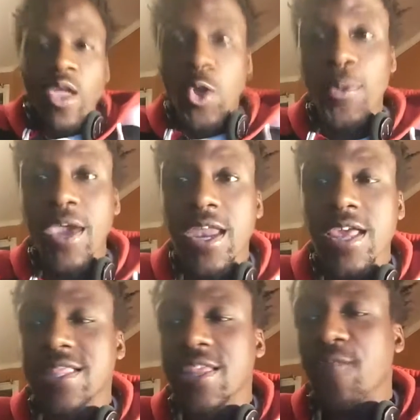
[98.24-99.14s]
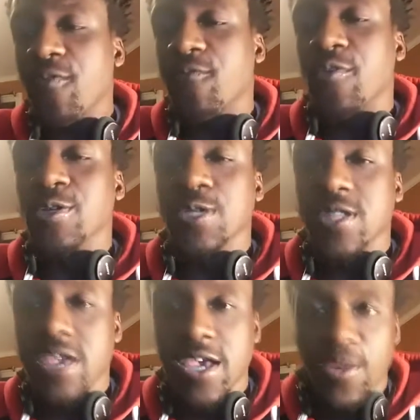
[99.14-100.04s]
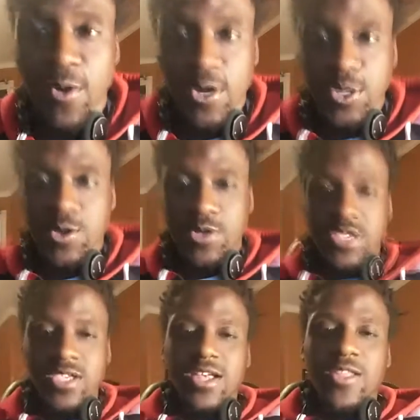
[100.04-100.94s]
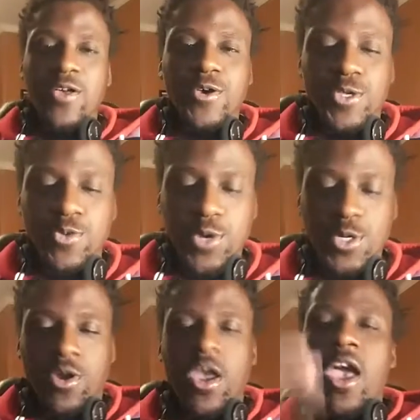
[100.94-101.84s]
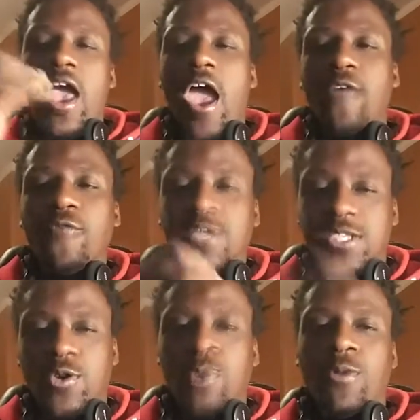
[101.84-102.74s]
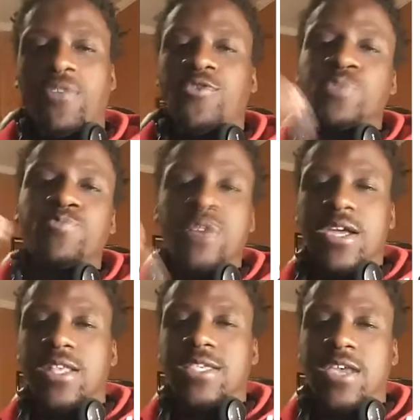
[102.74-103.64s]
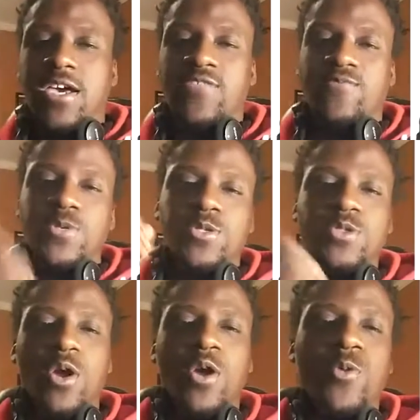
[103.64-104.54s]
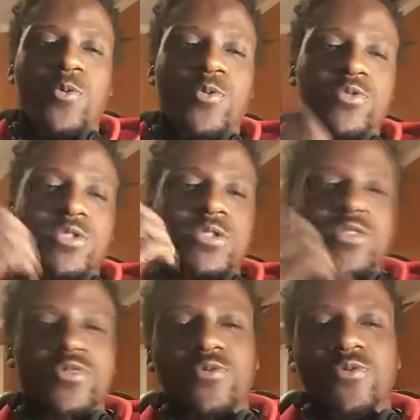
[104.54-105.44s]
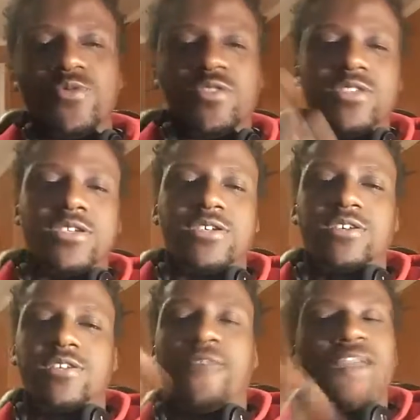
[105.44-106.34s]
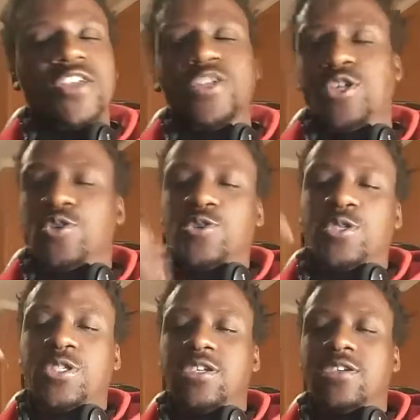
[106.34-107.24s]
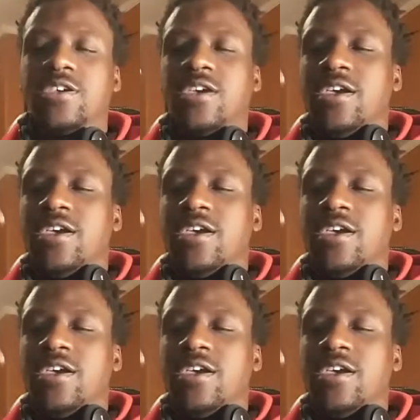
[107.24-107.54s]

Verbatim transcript: you'll be getting different versions of the Queen Kamara shirts, long story short, every single month. There's plenty of designs, from Star Wars to Thor to Avengers to